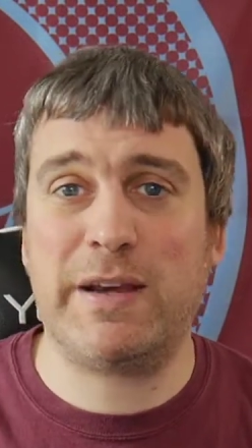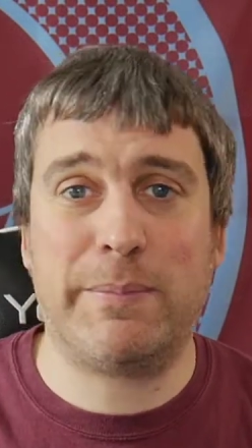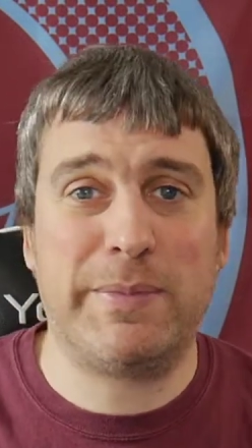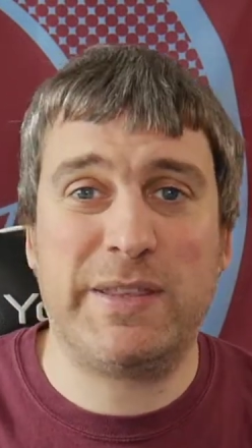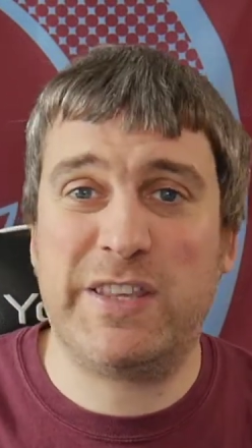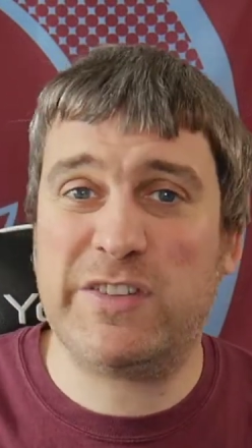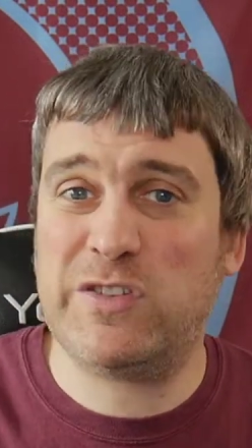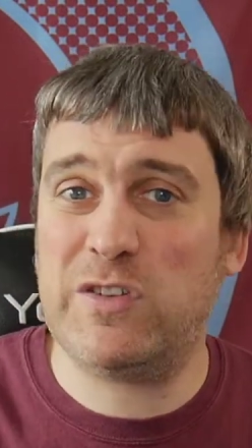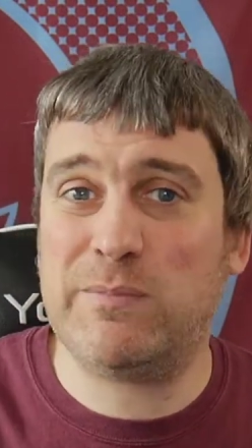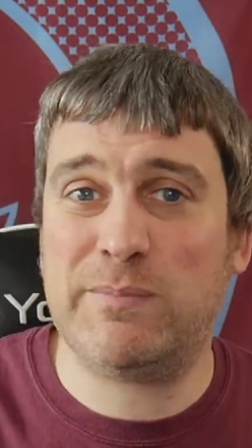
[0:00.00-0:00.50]
I mean,
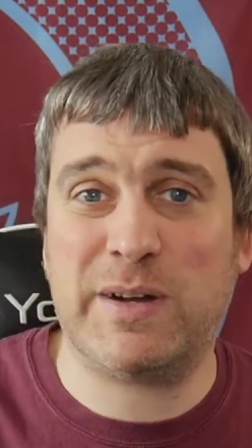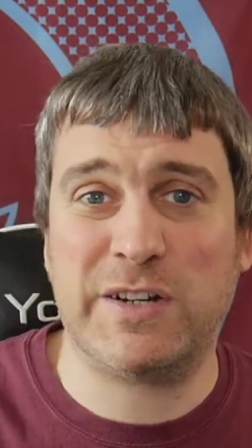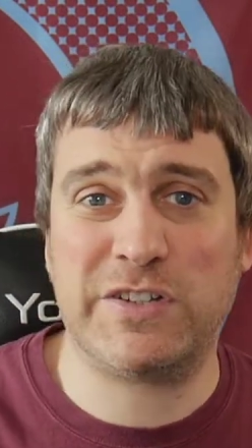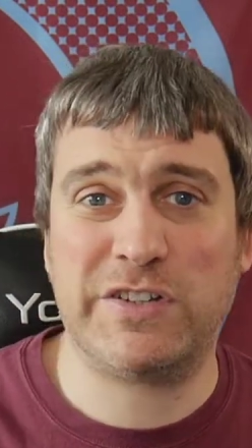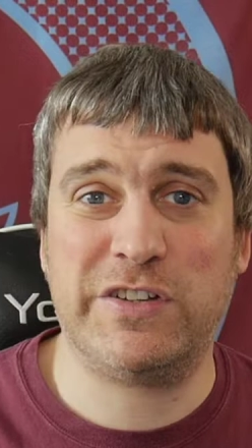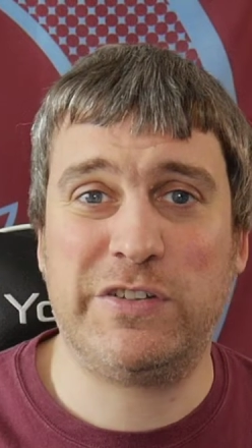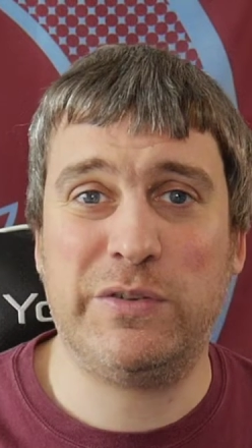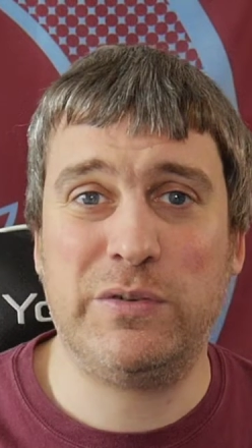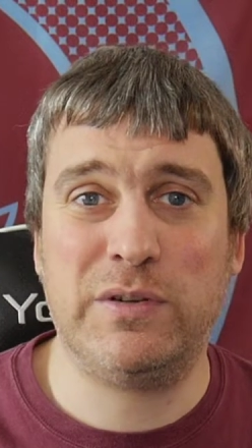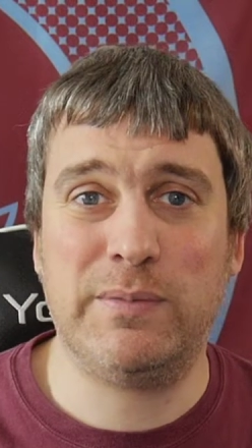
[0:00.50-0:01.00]
there's not much
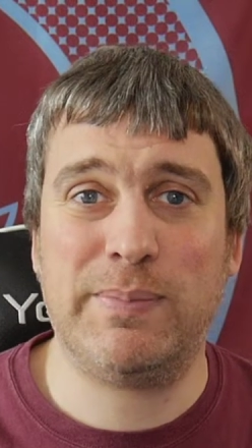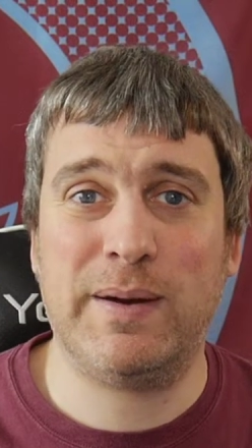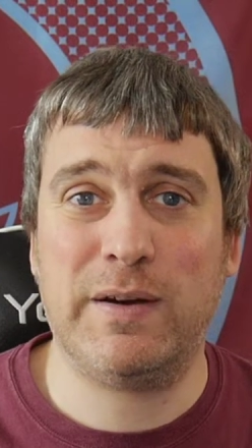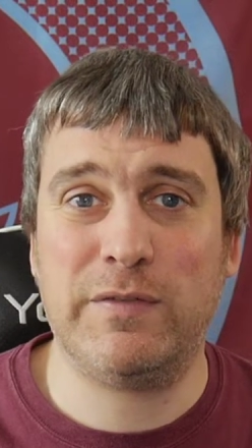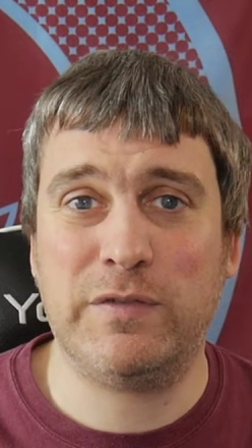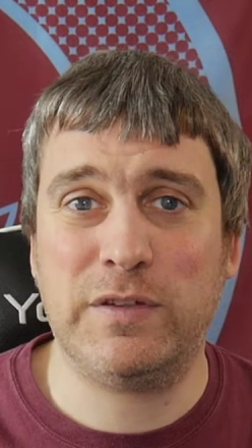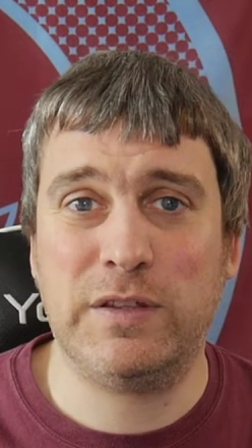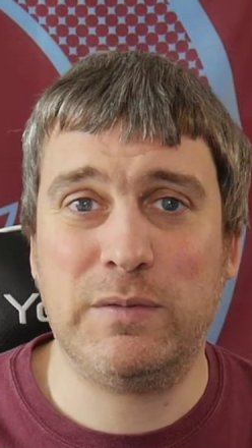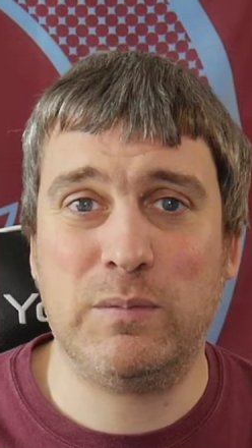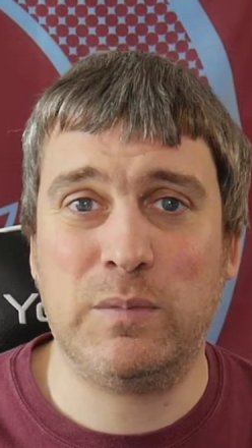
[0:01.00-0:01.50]
to talk
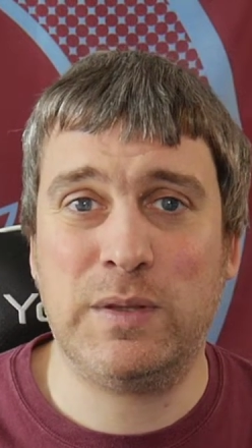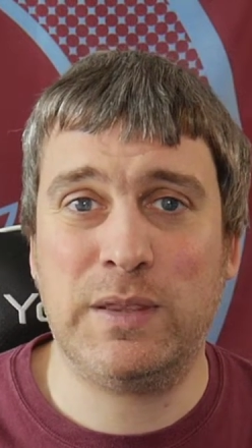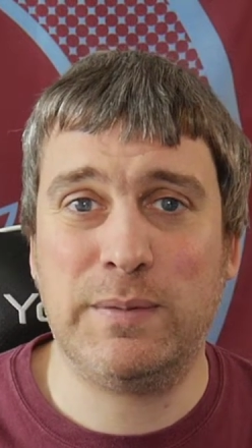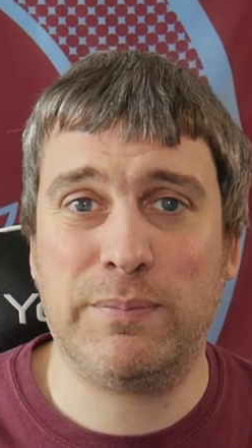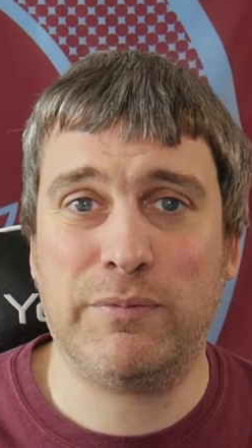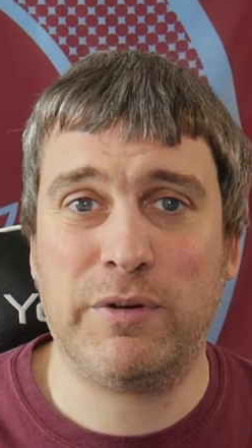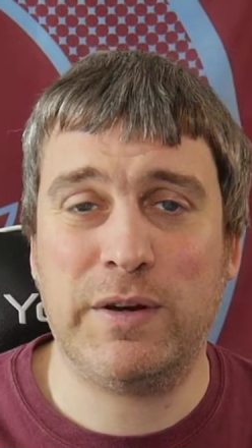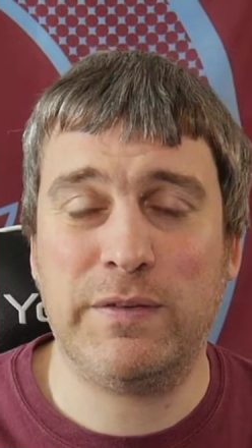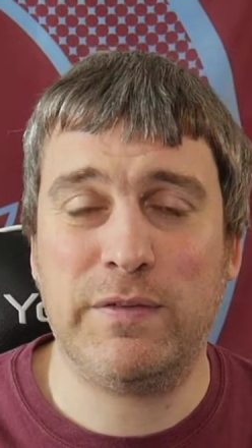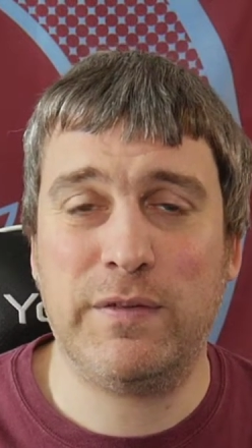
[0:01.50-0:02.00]
about when, when the
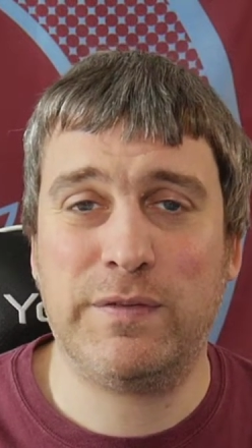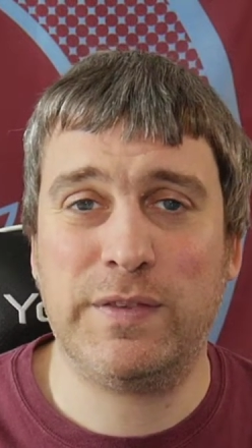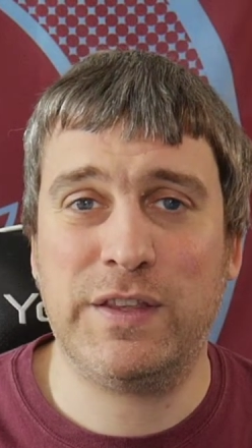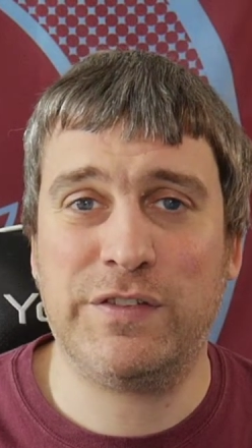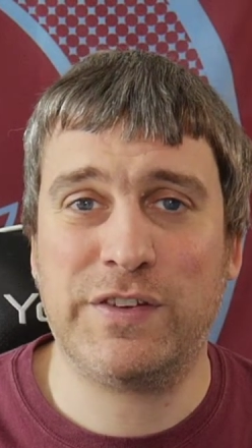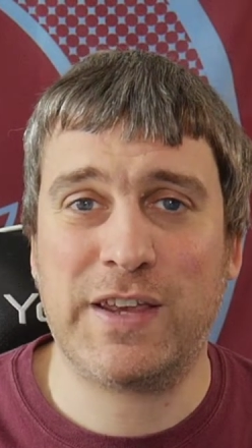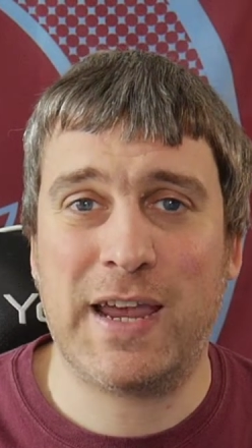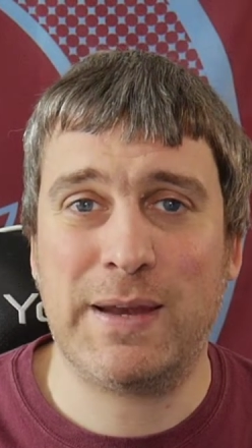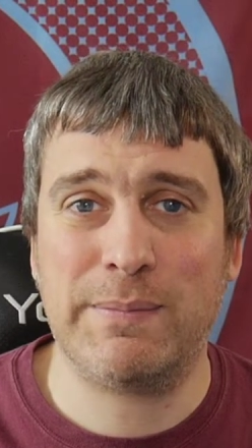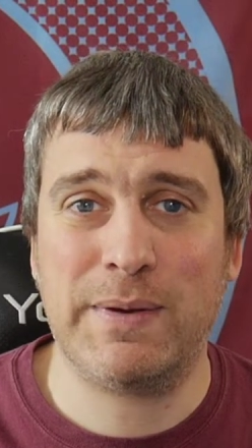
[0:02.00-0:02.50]
preview for
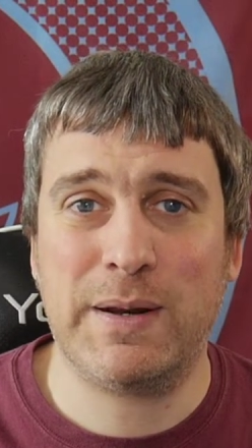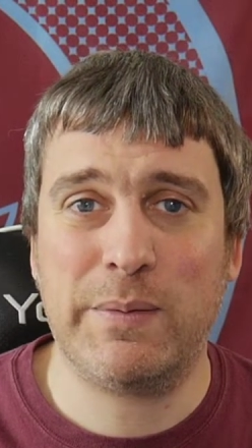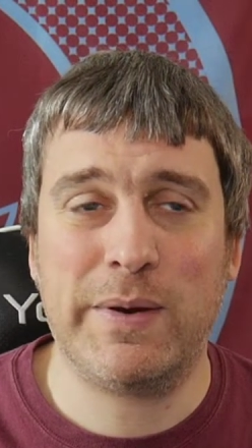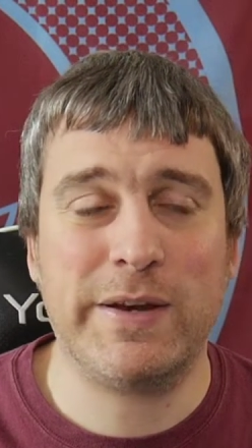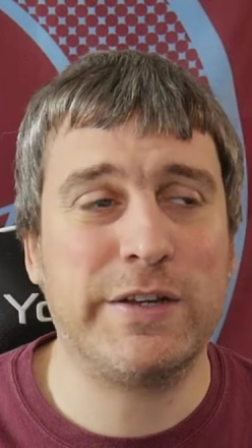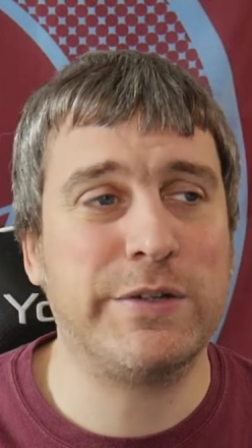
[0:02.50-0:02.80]
this game anyway,